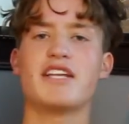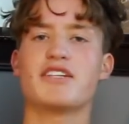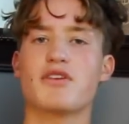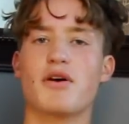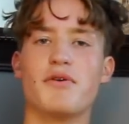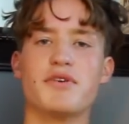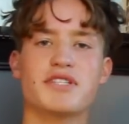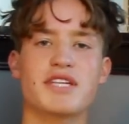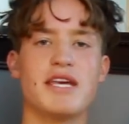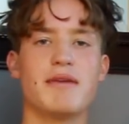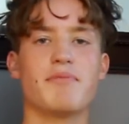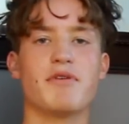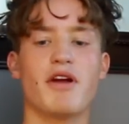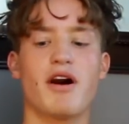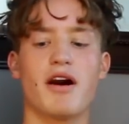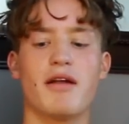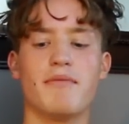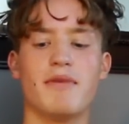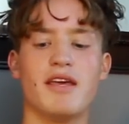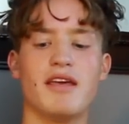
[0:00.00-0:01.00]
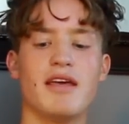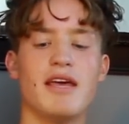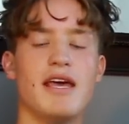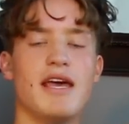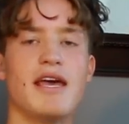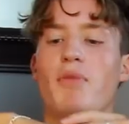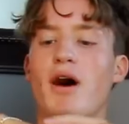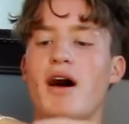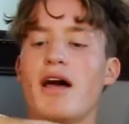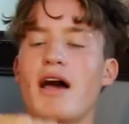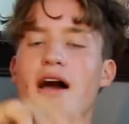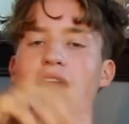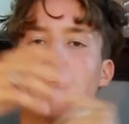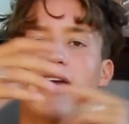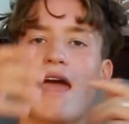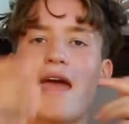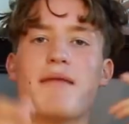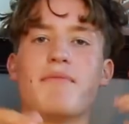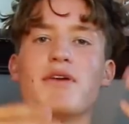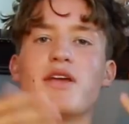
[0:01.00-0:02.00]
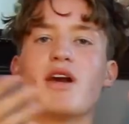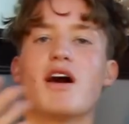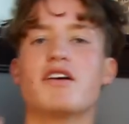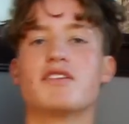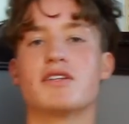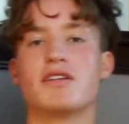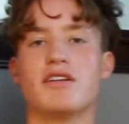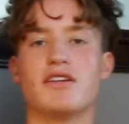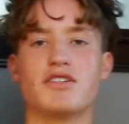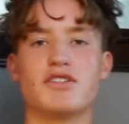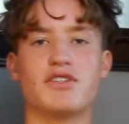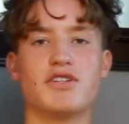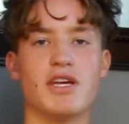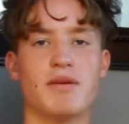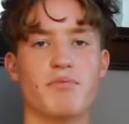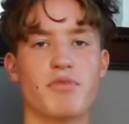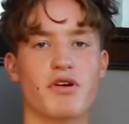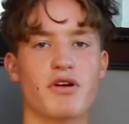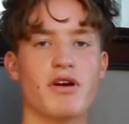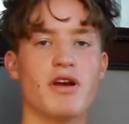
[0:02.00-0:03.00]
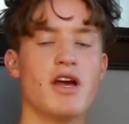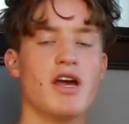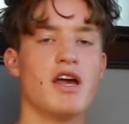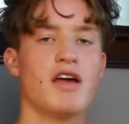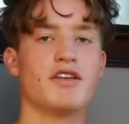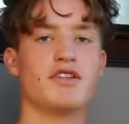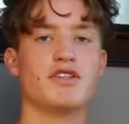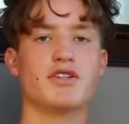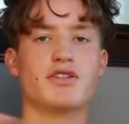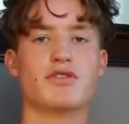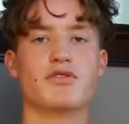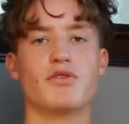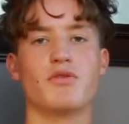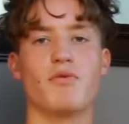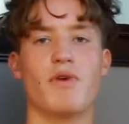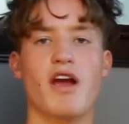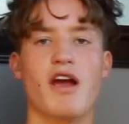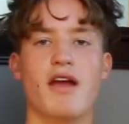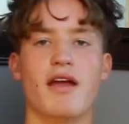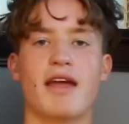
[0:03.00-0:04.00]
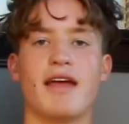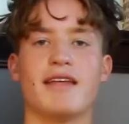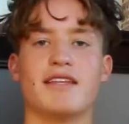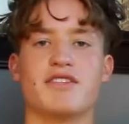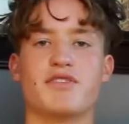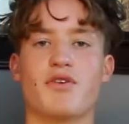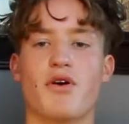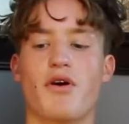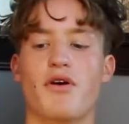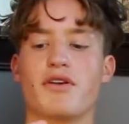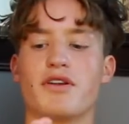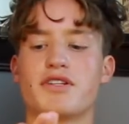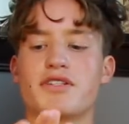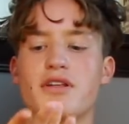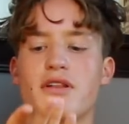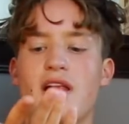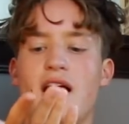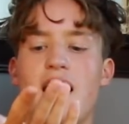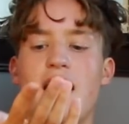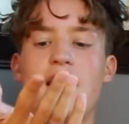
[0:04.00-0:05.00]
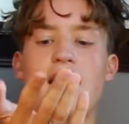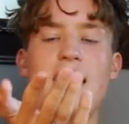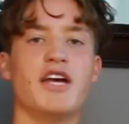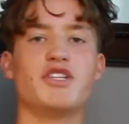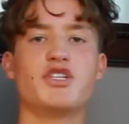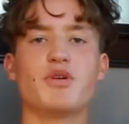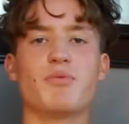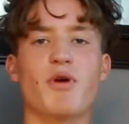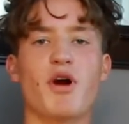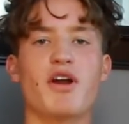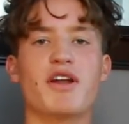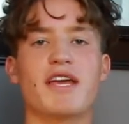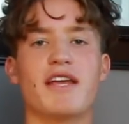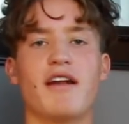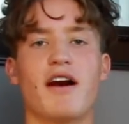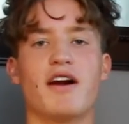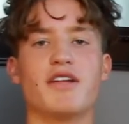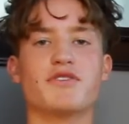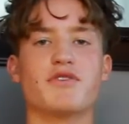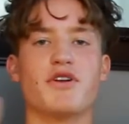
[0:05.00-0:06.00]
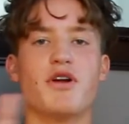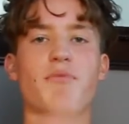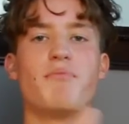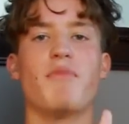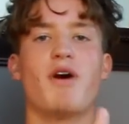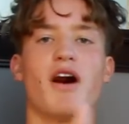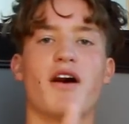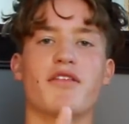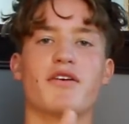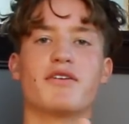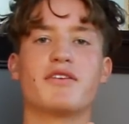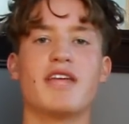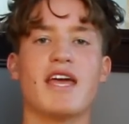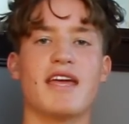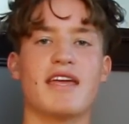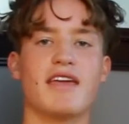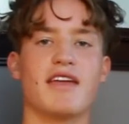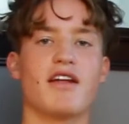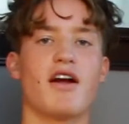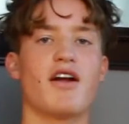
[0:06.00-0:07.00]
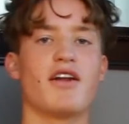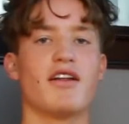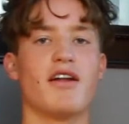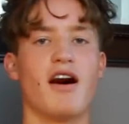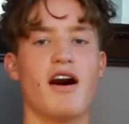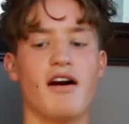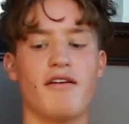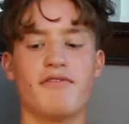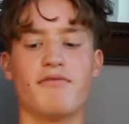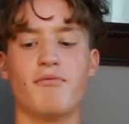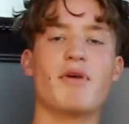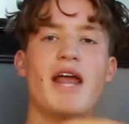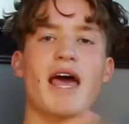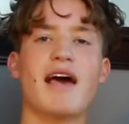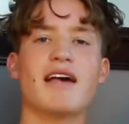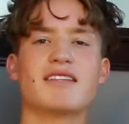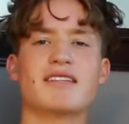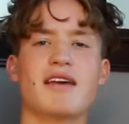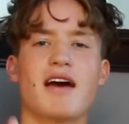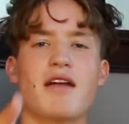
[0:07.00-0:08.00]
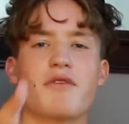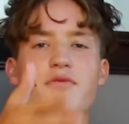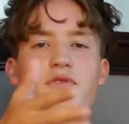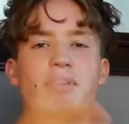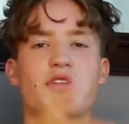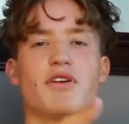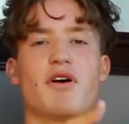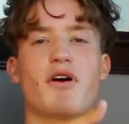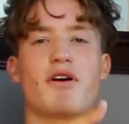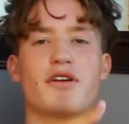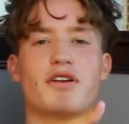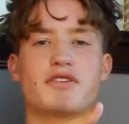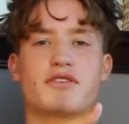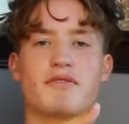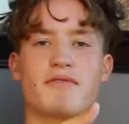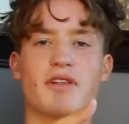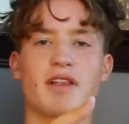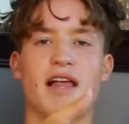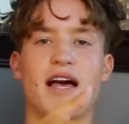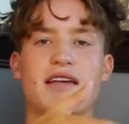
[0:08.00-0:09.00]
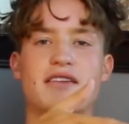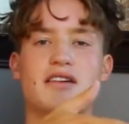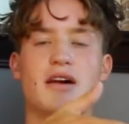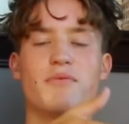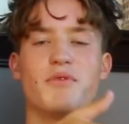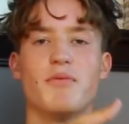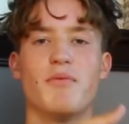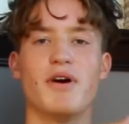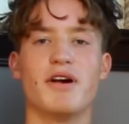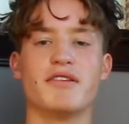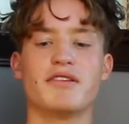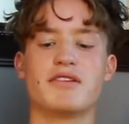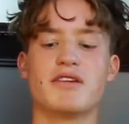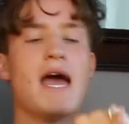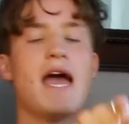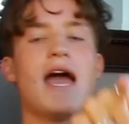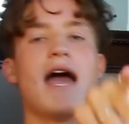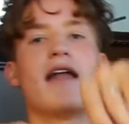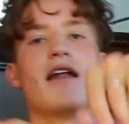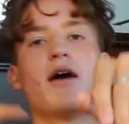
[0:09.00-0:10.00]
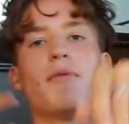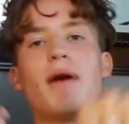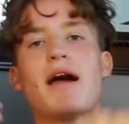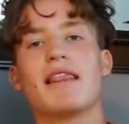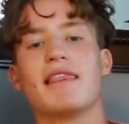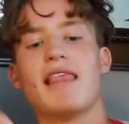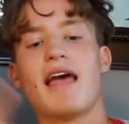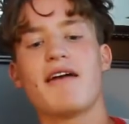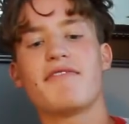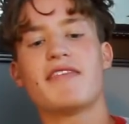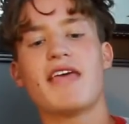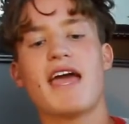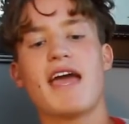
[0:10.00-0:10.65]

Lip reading: just always keep it on me. But again, because it is cheaper, just through wearing it, it's tarnished a lot. It's super hard to get on, so I don't bother taking it on and off, but it has gotten really tarnished over the last couple months. And on my left